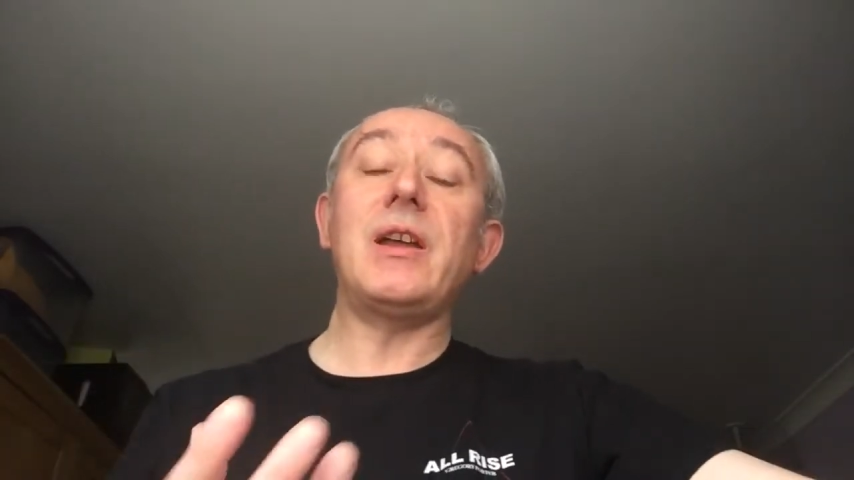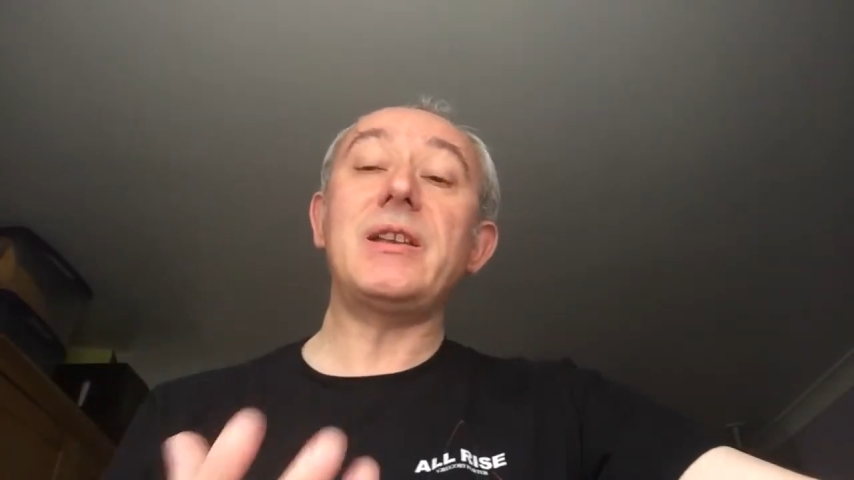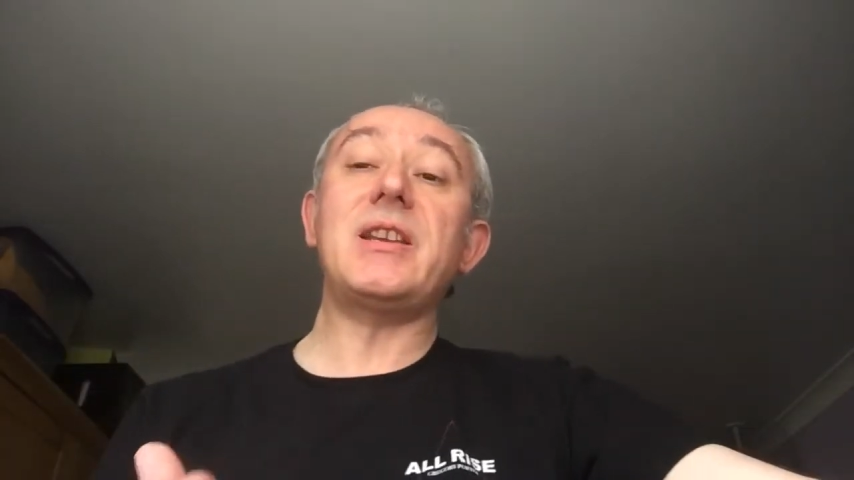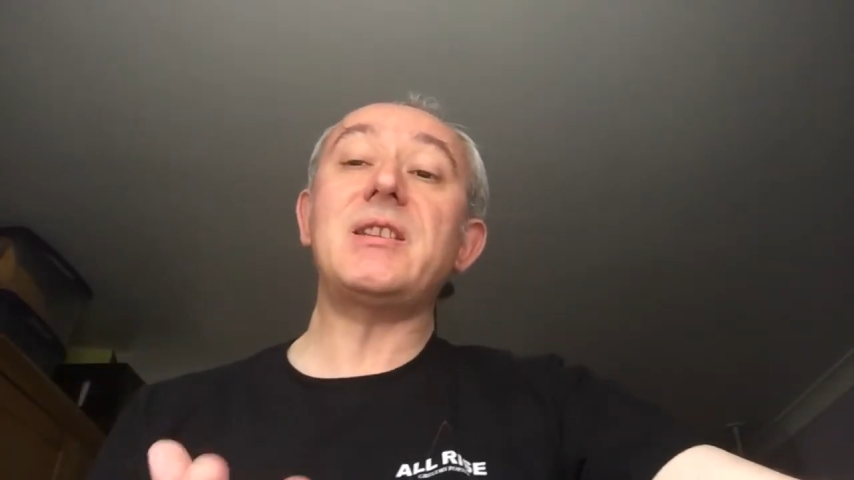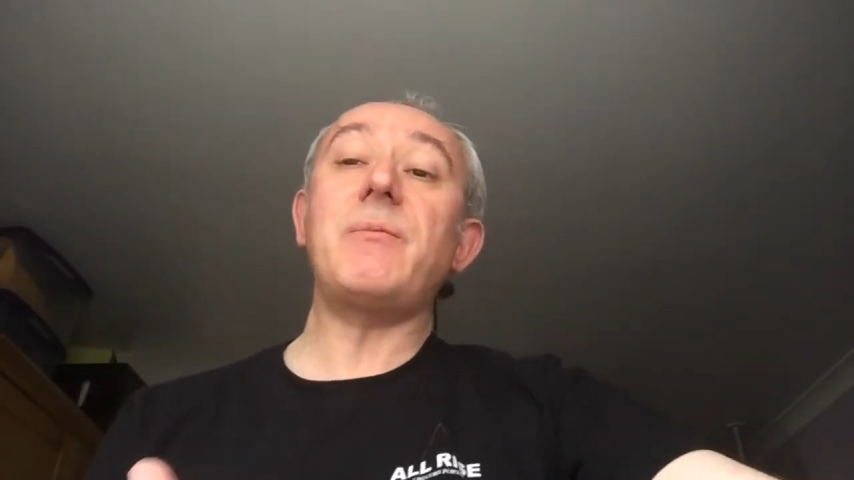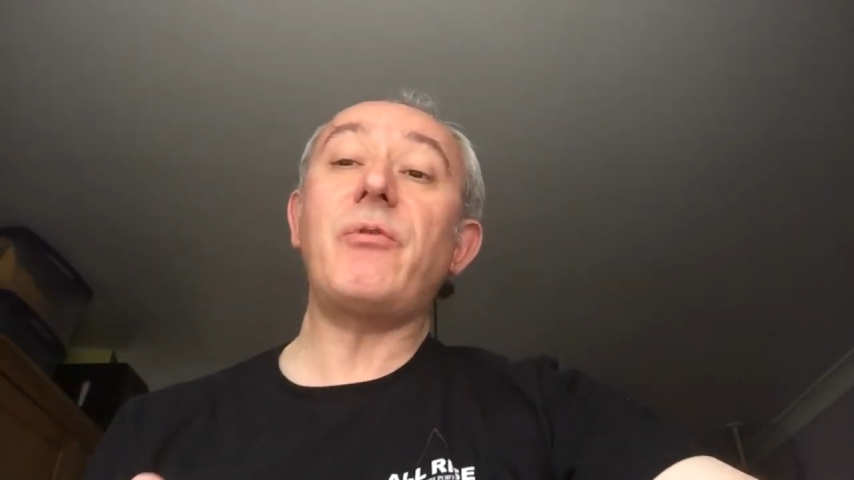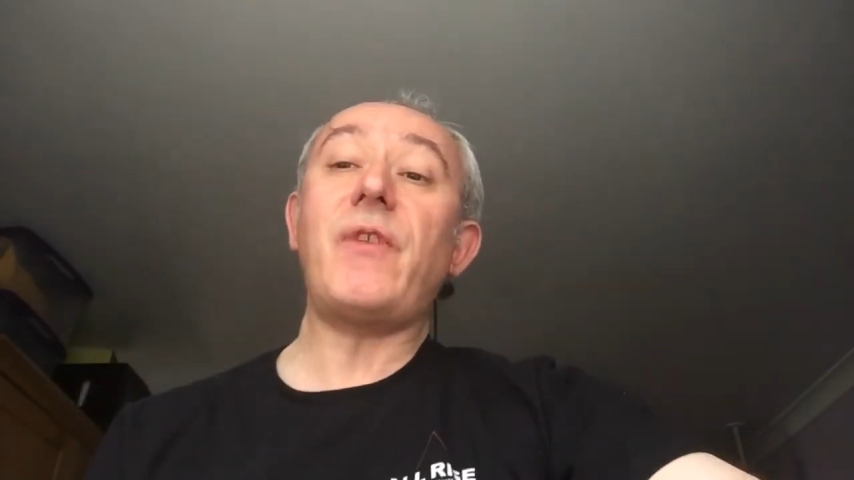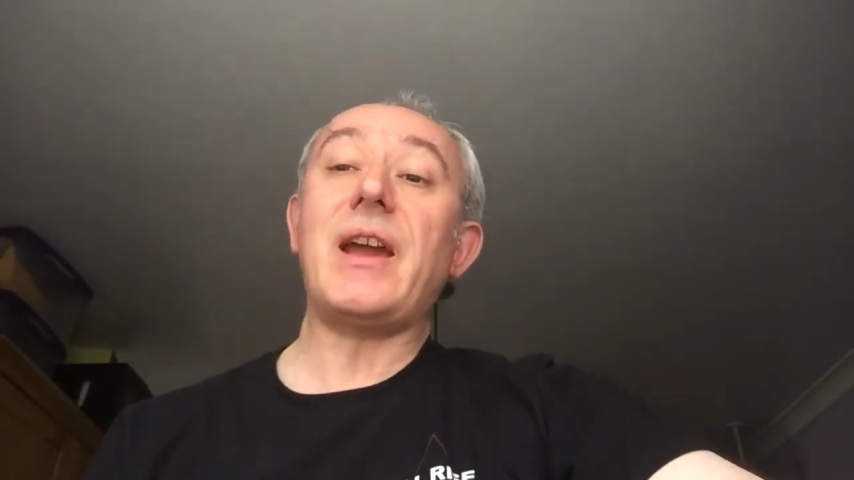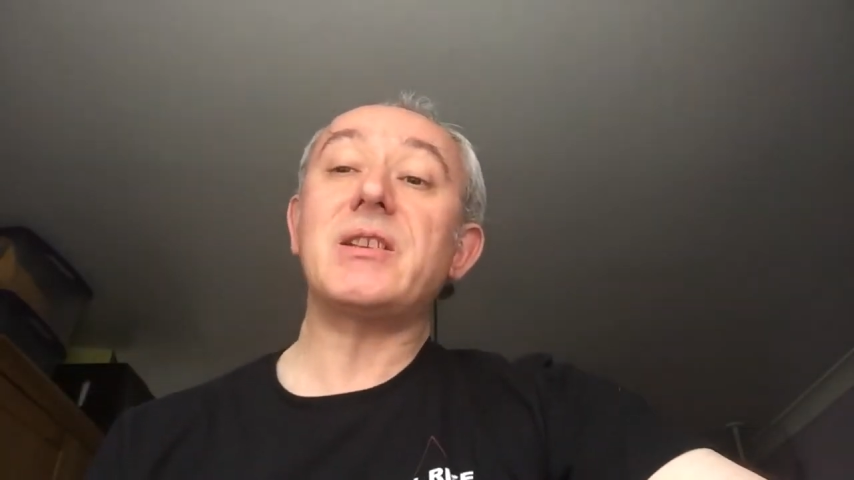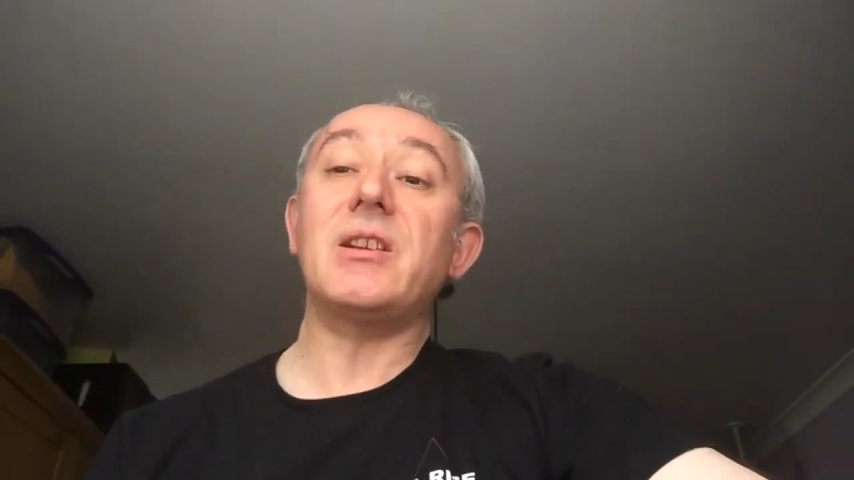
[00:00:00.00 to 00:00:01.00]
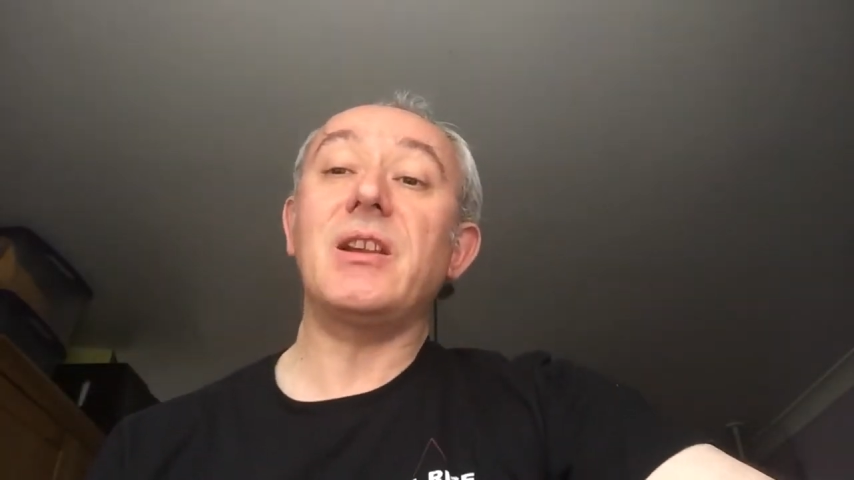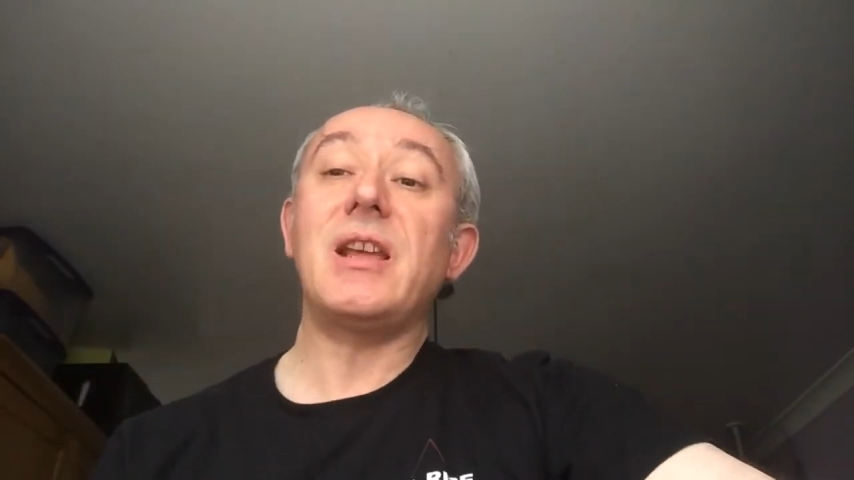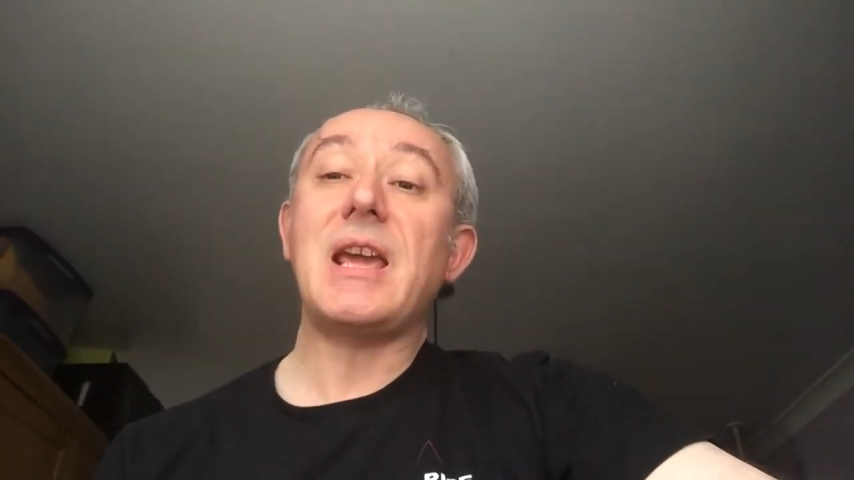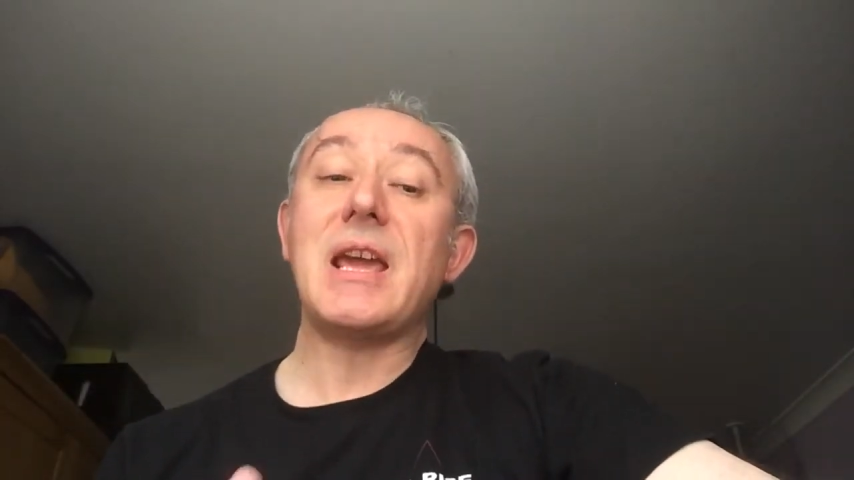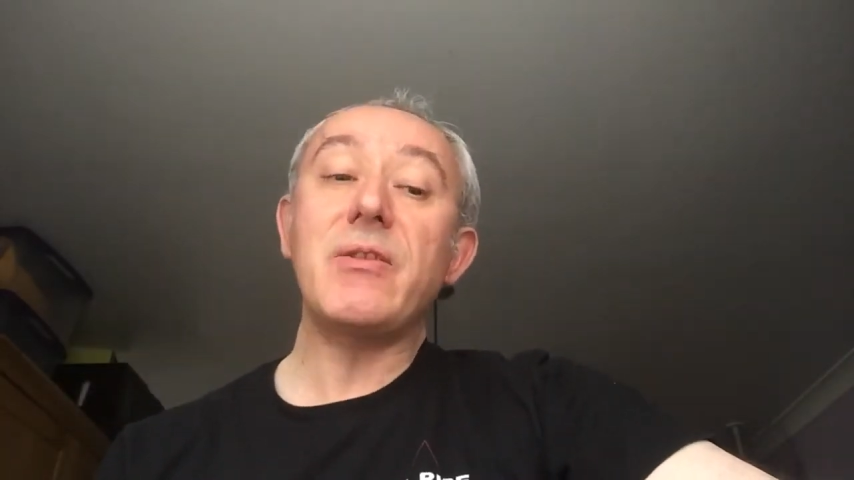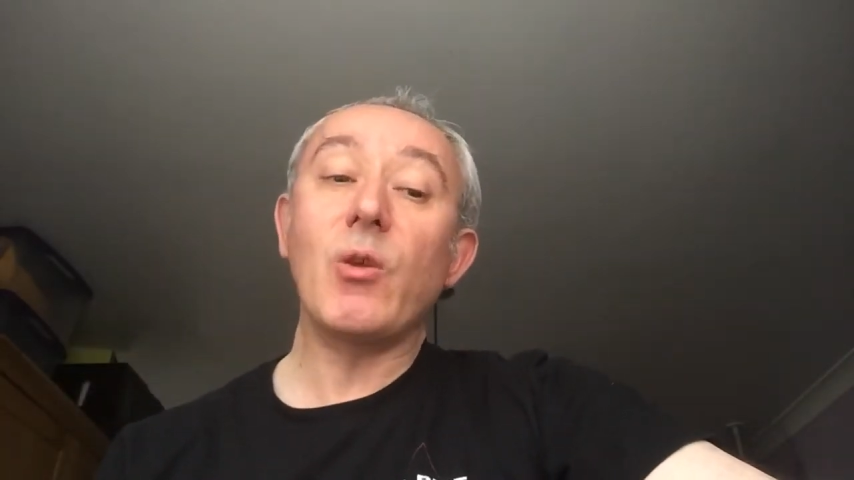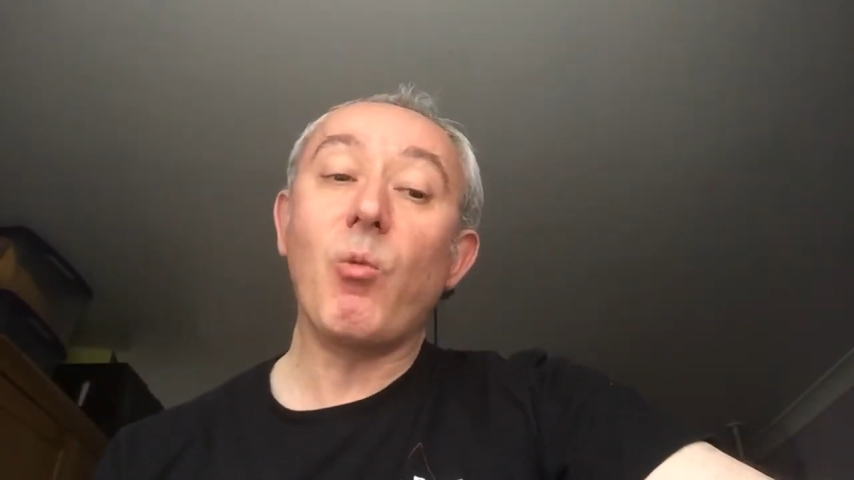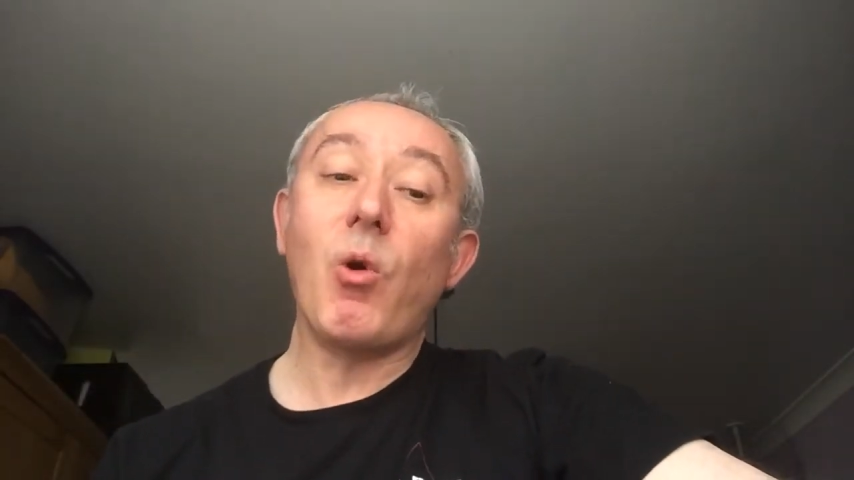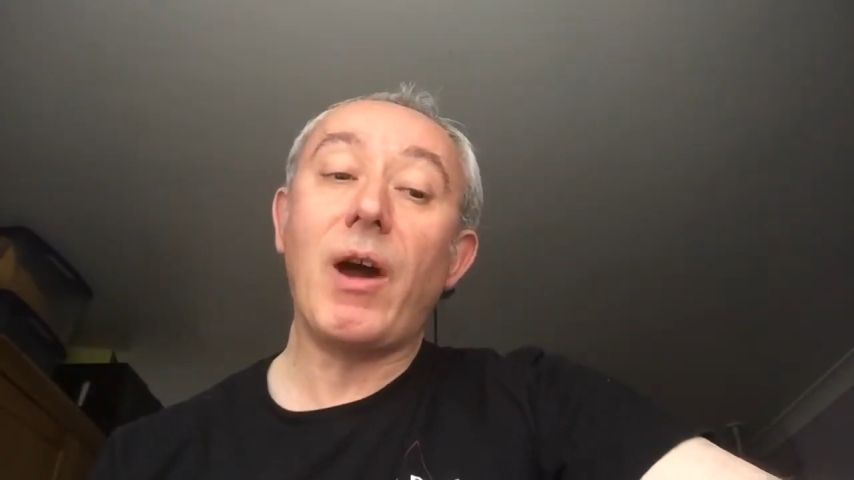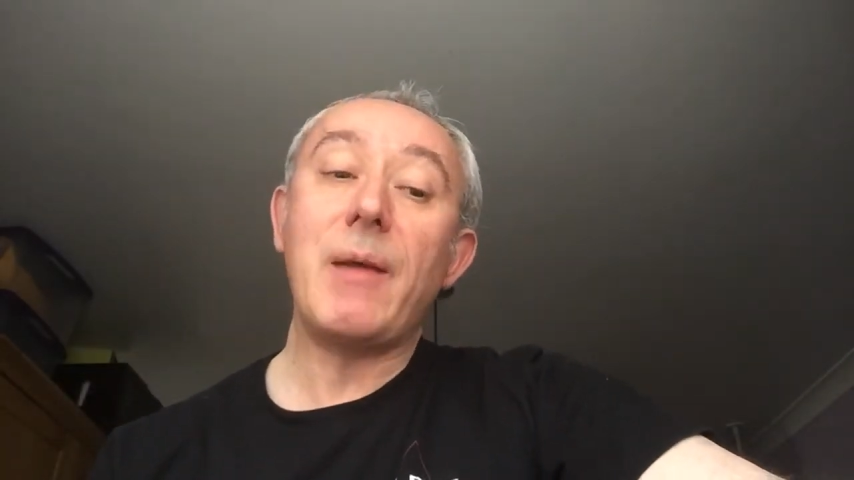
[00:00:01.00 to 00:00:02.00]
disinfectant in the
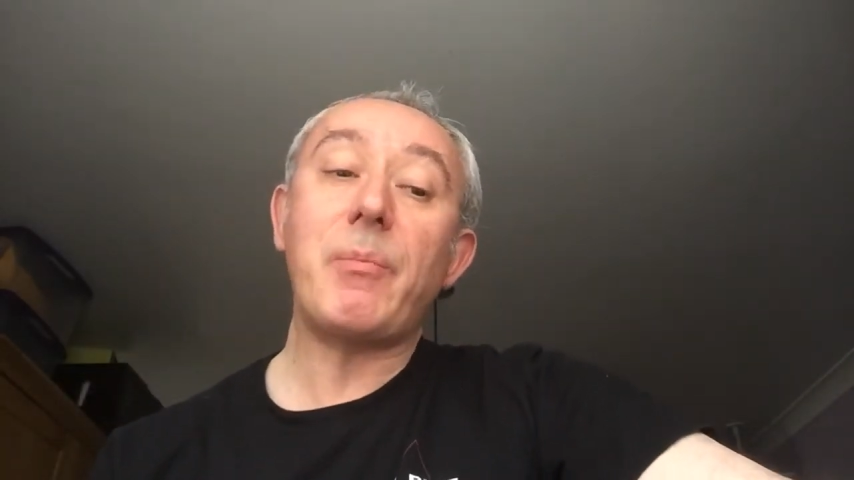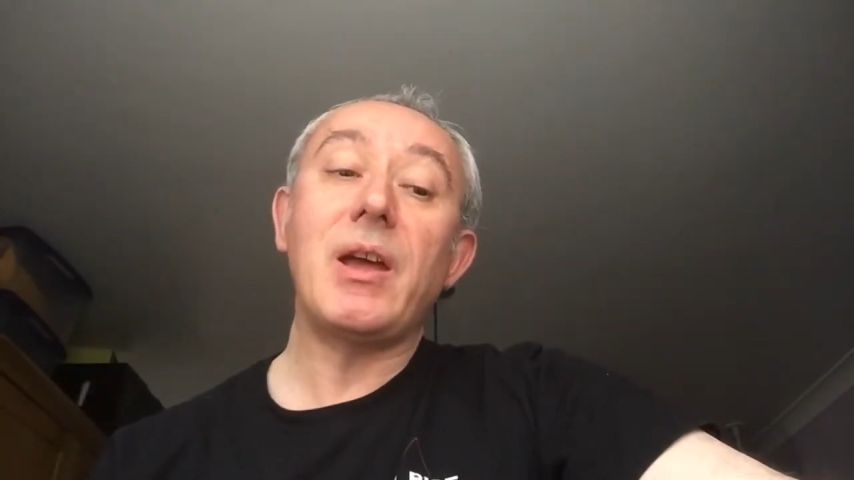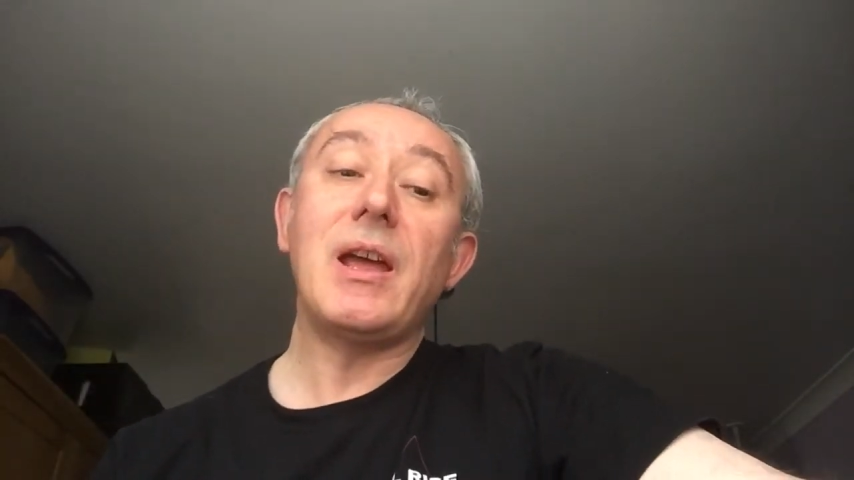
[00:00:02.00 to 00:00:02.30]
wipe